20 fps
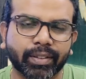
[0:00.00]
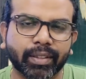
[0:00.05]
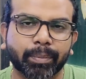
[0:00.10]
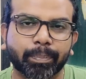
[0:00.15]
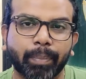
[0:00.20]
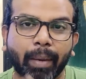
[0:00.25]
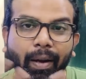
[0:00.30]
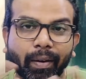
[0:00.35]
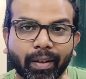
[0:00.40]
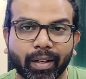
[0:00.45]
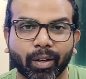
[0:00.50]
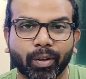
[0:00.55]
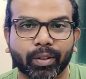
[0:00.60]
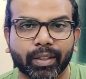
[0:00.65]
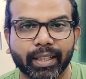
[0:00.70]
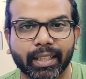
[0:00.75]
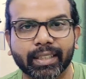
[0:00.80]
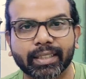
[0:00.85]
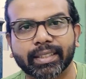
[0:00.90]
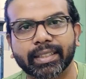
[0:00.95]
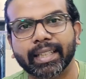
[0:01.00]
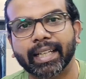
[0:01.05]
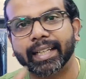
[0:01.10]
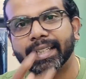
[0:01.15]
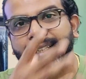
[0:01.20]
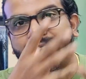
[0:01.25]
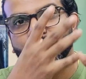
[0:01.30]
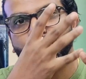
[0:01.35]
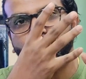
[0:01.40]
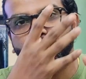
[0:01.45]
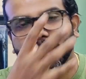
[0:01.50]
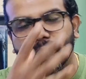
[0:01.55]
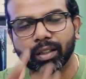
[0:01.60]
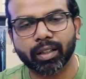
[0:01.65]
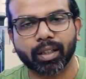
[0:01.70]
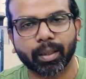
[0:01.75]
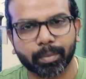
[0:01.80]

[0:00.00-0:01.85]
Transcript: In power outage, the entire water